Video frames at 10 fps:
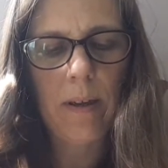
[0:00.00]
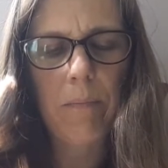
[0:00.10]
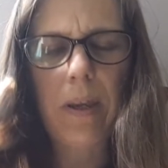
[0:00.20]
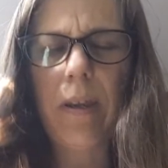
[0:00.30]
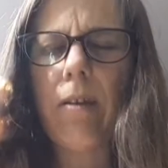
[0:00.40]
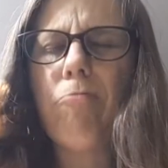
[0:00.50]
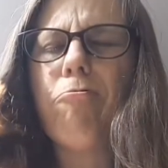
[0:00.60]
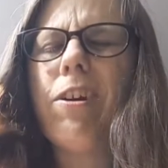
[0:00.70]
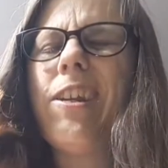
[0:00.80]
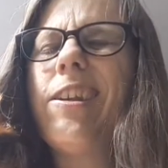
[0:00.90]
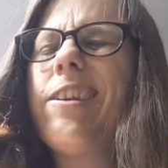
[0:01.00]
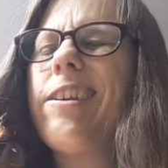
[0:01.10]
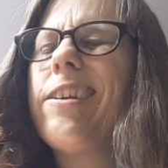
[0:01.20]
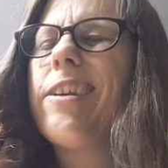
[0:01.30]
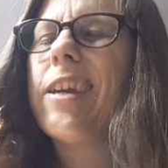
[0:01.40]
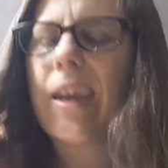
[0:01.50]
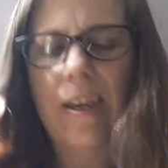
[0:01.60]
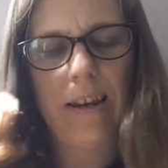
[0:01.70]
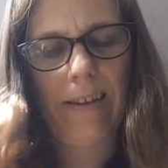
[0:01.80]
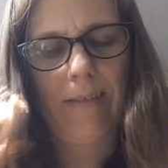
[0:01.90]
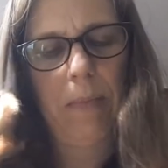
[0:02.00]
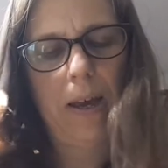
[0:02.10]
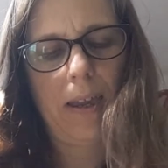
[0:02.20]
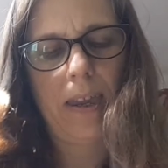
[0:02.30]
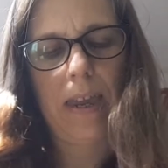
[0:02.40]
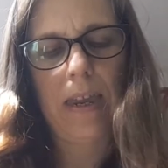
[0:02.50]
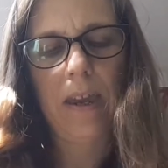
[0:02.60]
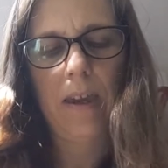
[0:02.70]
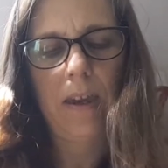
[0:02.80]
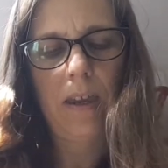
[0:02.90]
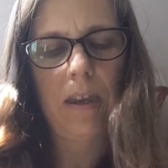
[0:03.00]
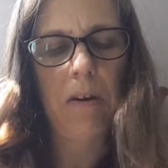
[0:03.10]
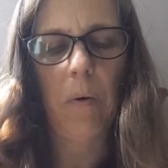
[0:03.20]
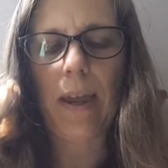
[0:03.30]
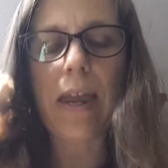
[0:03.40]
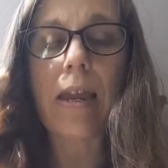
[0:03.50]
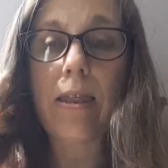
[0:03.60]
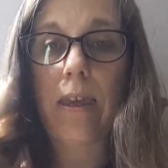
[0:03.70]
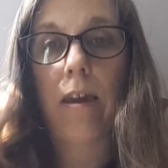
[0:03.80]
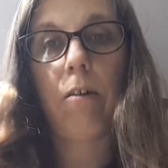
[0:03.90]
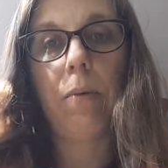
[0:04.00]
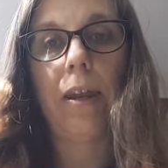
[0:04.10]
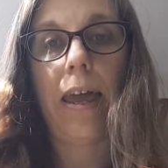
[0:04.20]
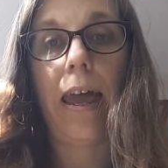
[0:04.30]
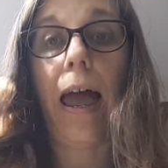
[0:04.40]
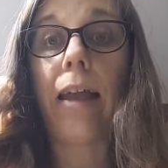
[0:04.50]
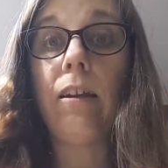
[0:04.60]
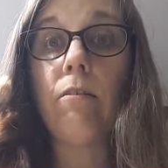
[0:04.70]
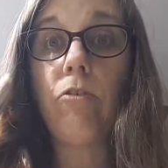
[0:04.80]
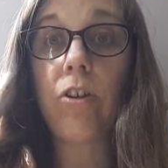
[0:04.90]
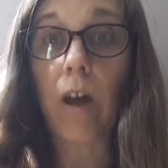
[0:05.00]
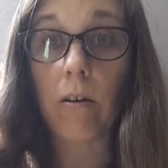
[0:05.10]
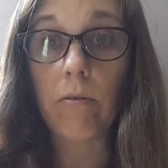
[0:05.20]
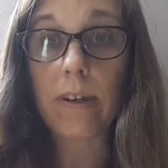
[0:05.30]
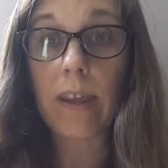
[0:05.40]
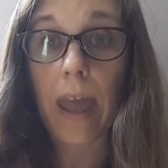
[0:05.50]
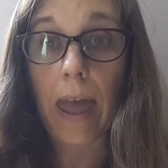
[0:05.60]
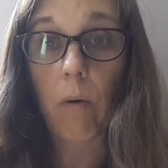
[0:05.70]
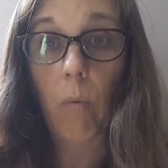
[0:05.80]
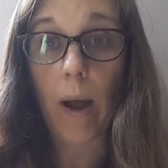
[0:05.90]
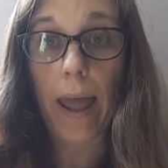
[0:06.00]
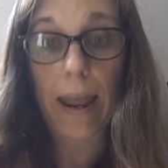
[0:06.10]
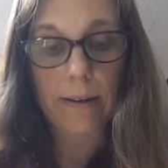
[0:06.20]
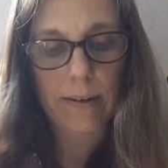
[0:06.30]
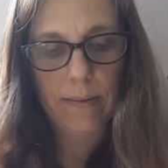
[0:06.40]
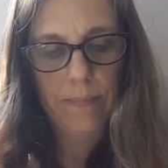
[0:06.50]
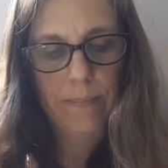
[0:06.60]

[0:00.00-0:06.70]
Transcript: But you ridiculous monkey. You're not in the open air and you don't get wet.